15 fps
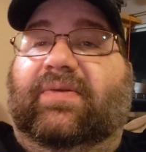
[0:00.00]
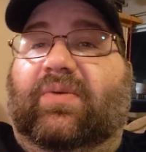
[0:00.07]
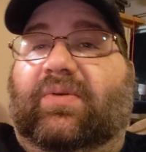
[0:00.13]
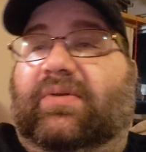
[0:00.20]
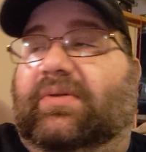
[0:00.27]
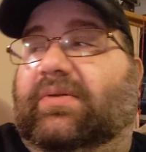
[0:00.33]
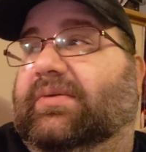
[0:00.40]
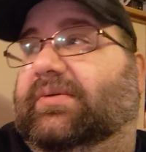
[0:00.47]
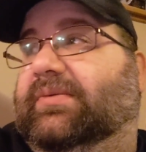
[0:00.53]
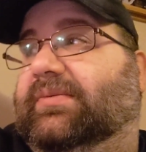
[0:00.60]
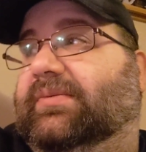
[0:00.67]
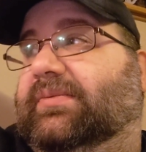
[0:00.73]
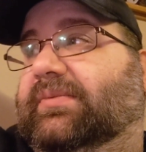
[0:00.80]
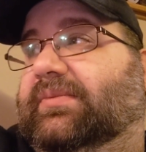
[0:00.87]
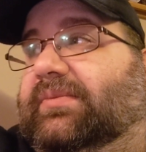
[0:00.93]
for
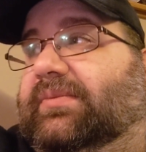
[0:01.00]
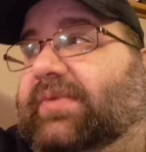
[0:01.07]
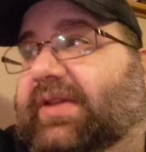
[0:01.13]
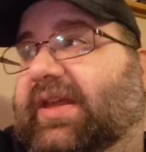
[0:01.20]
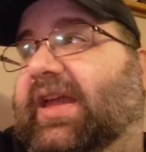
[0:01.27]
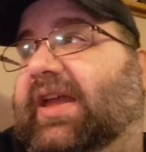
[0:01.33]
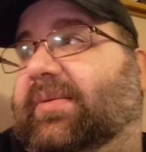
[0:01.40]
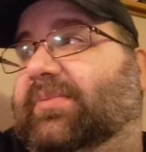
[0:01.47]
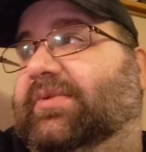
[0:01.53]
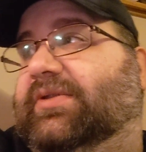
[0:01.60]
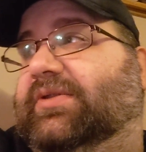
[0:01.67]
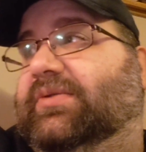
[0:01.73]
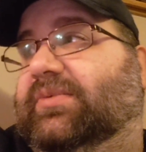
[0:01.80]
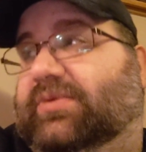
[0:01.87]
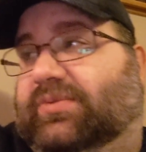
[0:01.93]
the
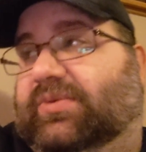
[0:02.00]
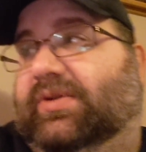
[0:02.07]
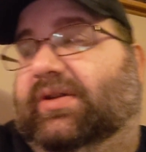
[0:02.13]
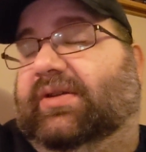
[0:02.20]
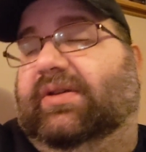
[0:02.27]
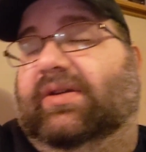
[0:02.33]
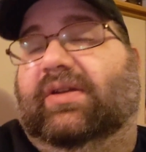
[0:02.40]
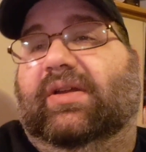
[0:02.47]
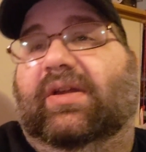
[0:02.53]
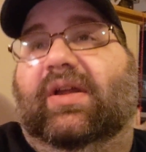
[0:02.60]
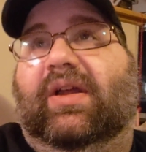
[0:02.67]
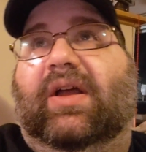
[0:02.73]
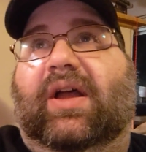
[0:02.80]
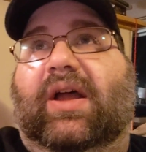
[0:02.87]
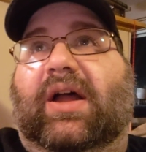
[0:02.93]
games was really good.
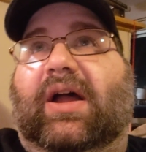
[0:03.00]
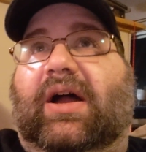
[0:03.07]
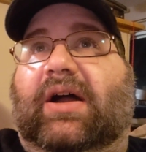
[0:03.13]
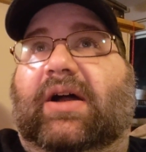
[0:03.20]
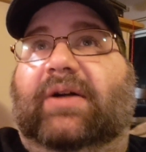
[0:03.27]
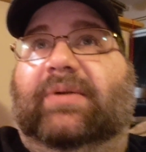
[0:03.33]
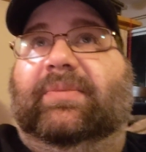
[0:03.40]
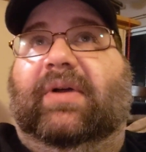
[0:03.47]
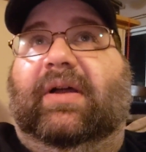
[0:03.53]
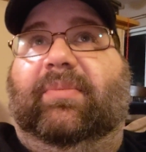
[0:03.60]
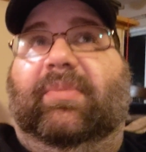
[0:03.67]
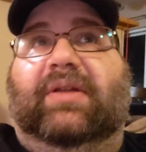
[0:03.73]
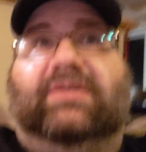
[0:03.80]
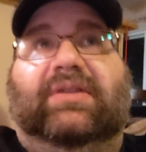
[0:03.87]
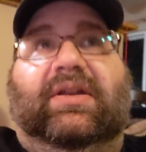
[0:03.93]
Mm-hmm. I
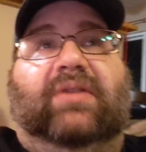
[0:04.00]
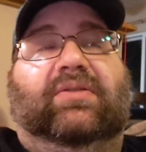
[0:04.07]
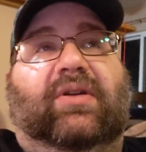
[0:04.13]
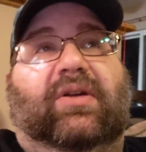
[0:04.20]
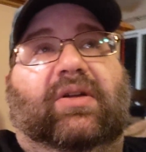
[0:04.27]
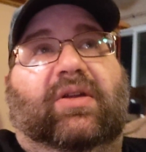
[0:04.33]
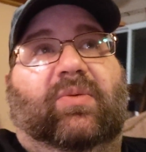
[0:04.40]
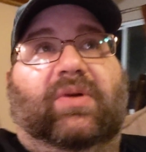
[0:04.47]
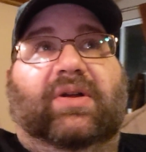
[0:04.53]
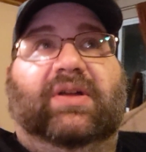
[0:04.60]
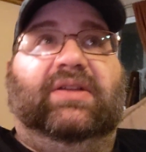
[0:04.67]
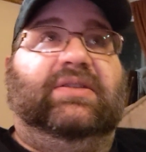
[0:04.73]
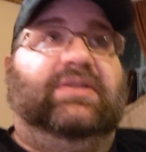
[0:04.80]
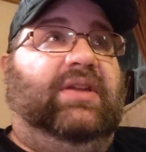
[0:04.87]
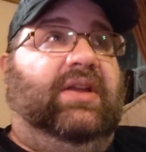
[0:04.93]
mentioned how dark it
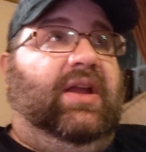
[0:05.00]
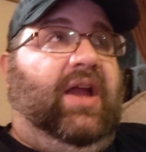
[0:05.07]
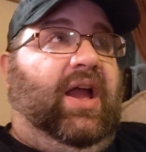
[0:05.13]
was.